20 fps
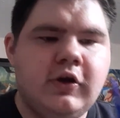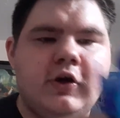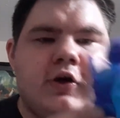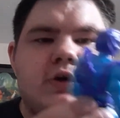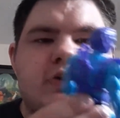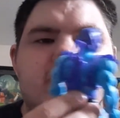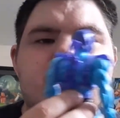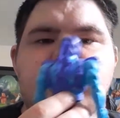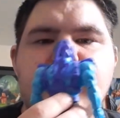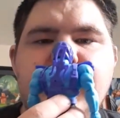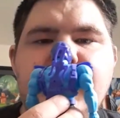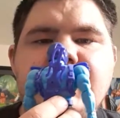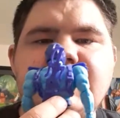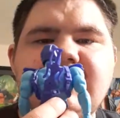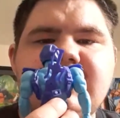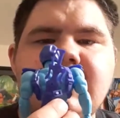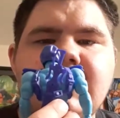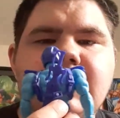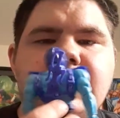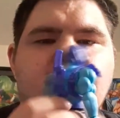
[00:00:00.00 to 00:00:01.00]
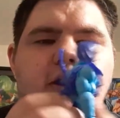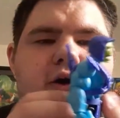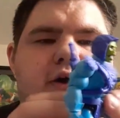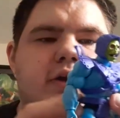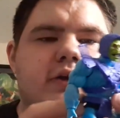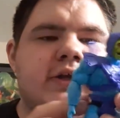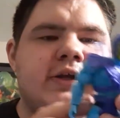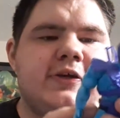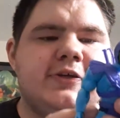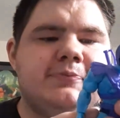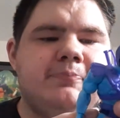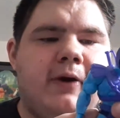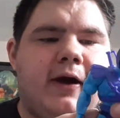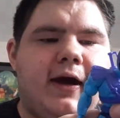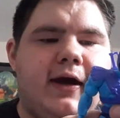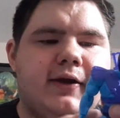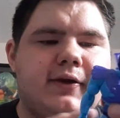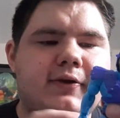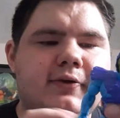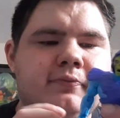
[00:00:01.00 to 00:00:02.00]
you can stick on his
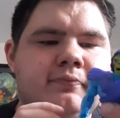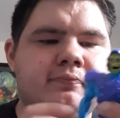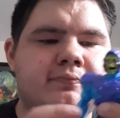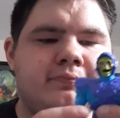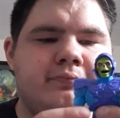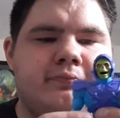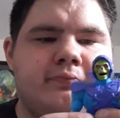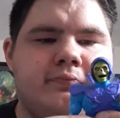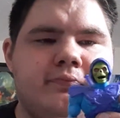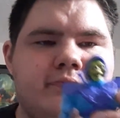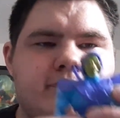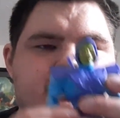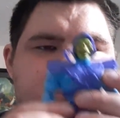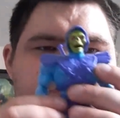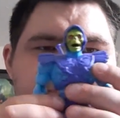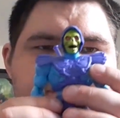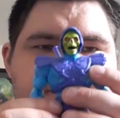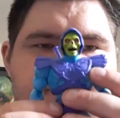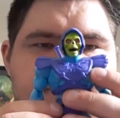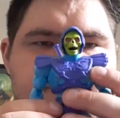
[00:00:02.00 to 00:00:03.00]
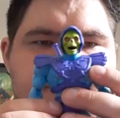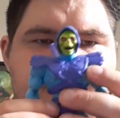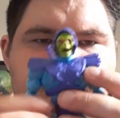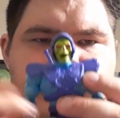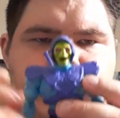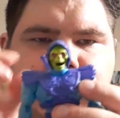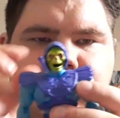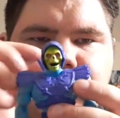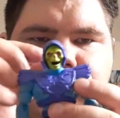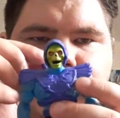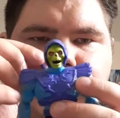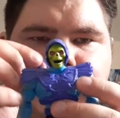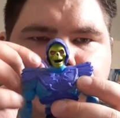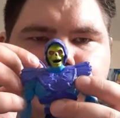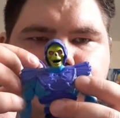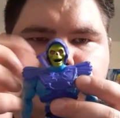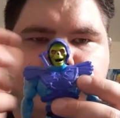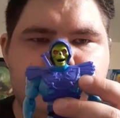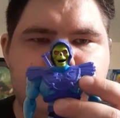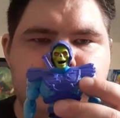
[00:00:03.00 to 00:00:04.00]
back like that.
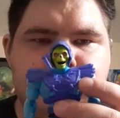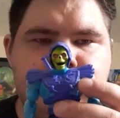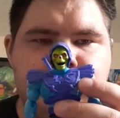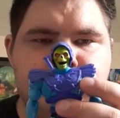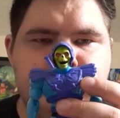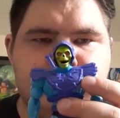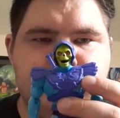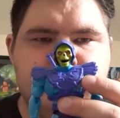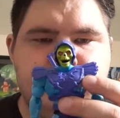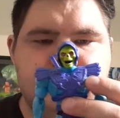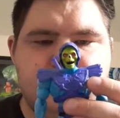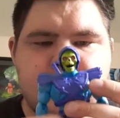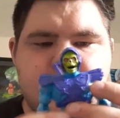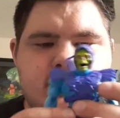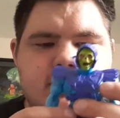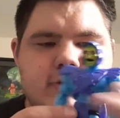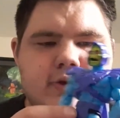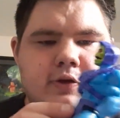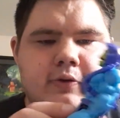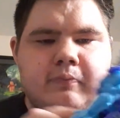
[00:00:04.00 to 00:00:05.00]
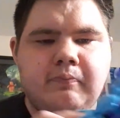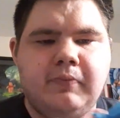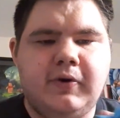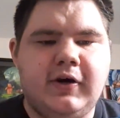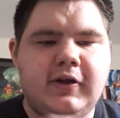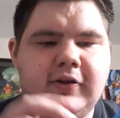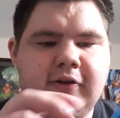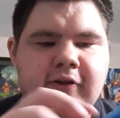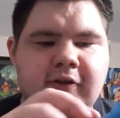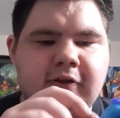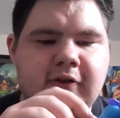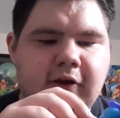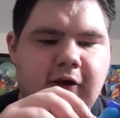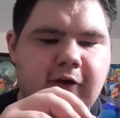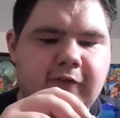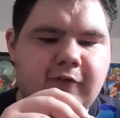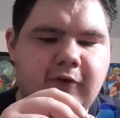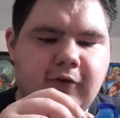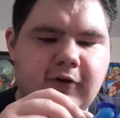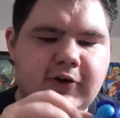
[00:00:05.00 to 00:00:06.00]
But,
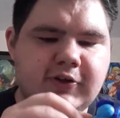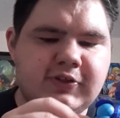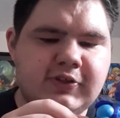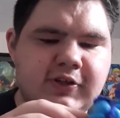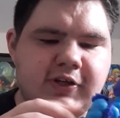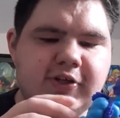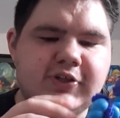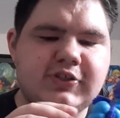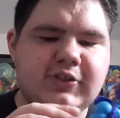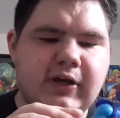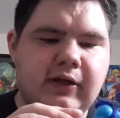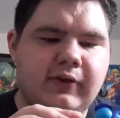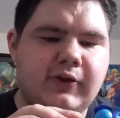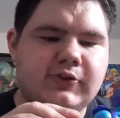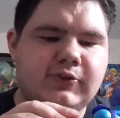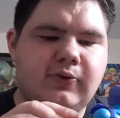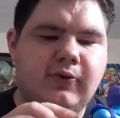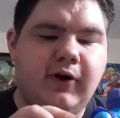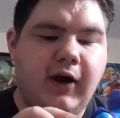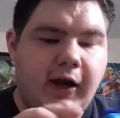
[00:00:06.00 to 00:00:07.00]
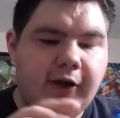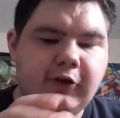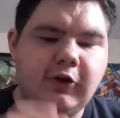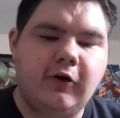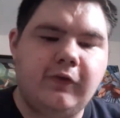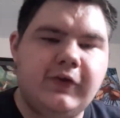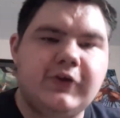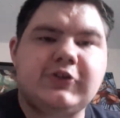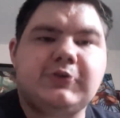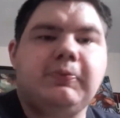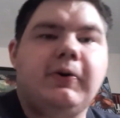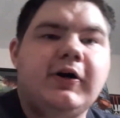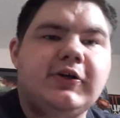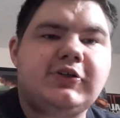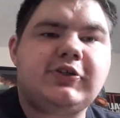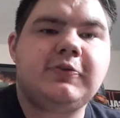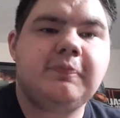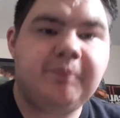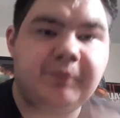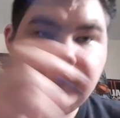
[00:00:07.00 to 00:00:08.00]
of course, he's Skeletor. I know this
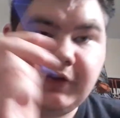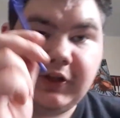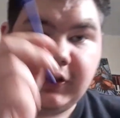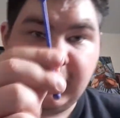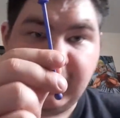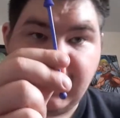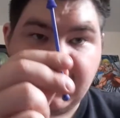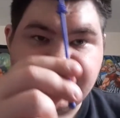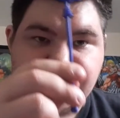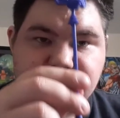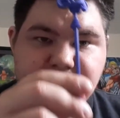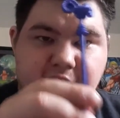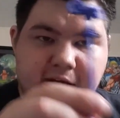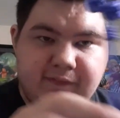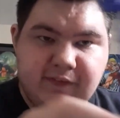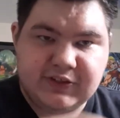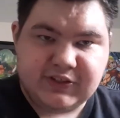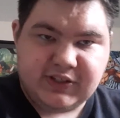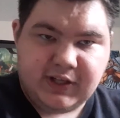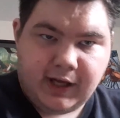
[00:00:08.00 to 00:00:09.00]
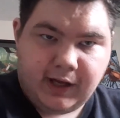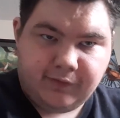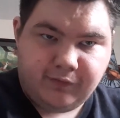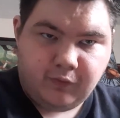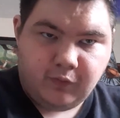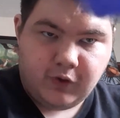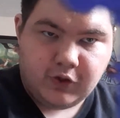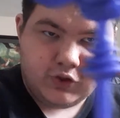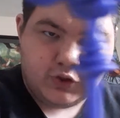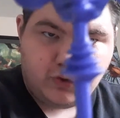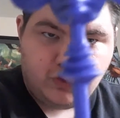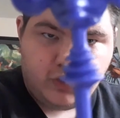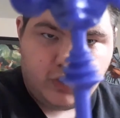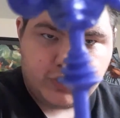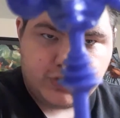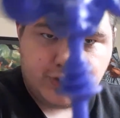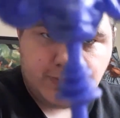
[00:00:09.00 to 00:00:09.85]
much. He has his Havoc Staff, which looks